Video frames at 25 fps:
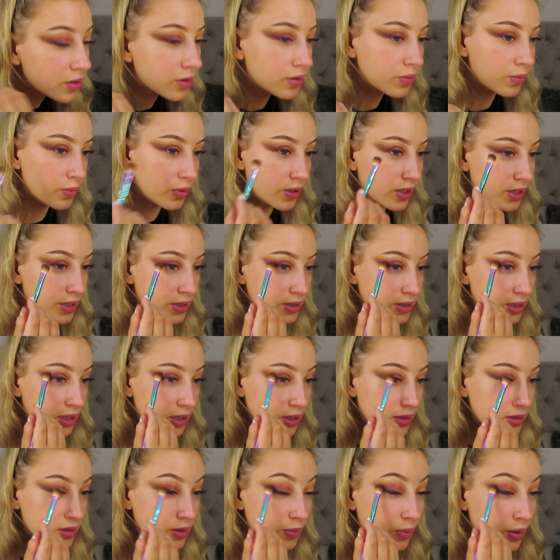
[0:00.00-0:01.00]
worse
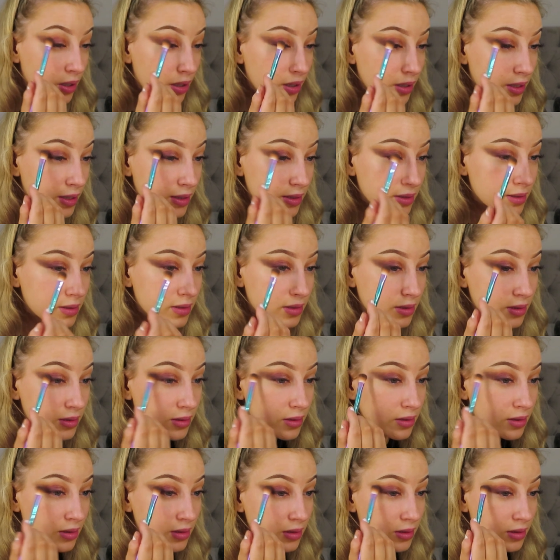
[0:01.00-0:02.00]
things to my eyes.
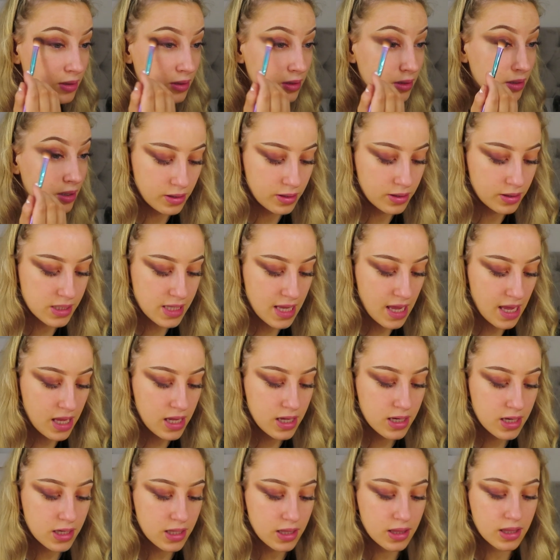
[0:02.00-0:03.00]
Take
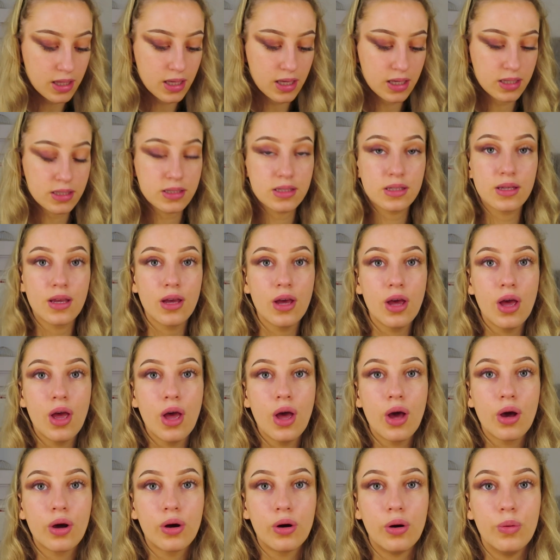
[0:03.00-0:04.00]
this
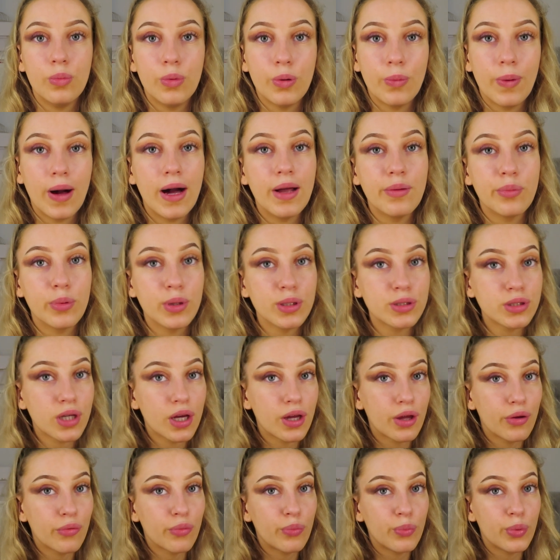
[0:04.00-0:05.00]
cotton wool pad, which I
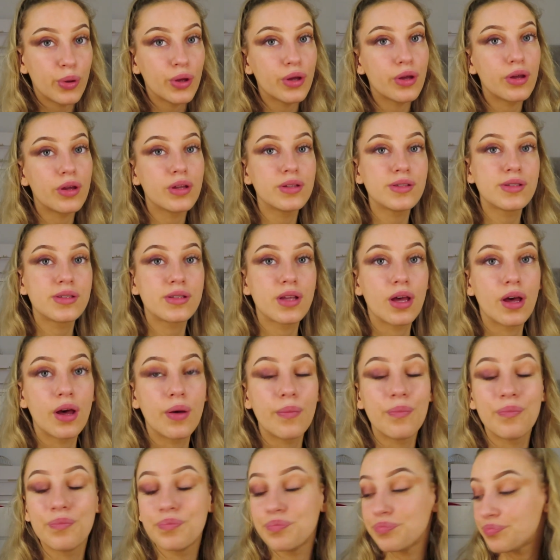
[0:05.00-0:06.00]
have put
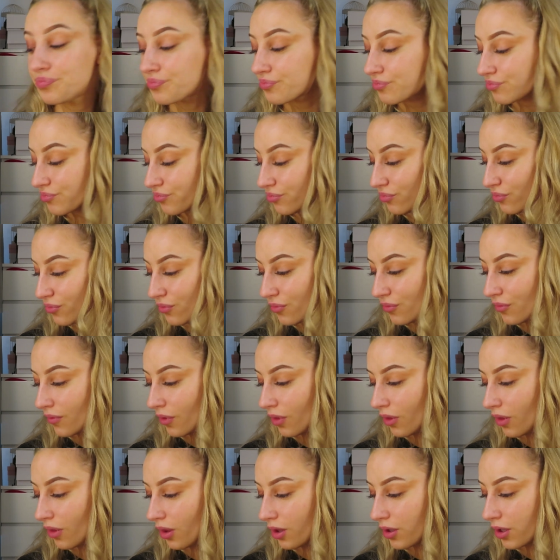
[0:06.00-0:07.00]
some
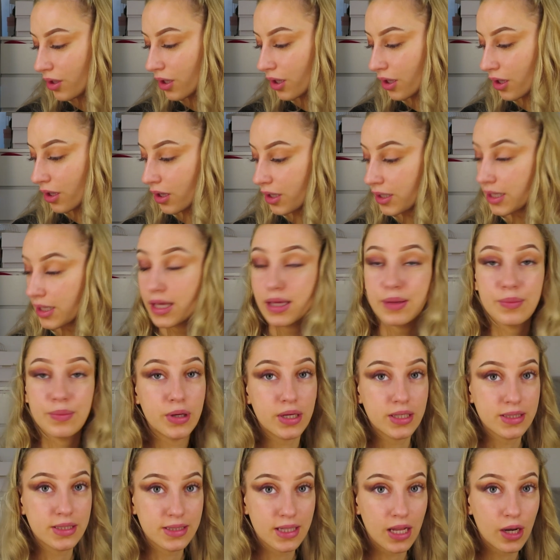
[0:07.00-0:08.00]
Garnier
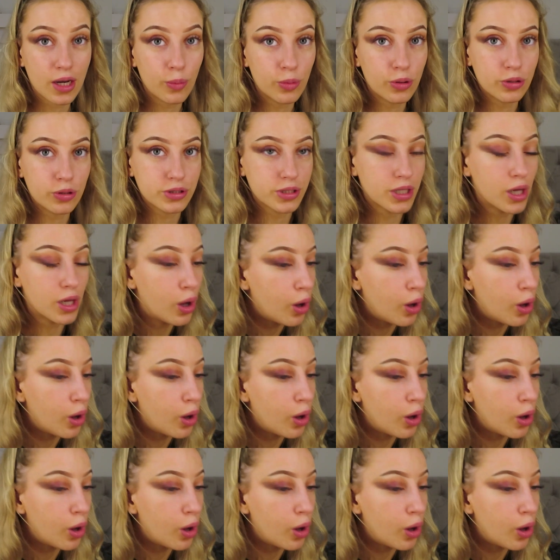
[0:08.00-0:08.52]
Micellar Water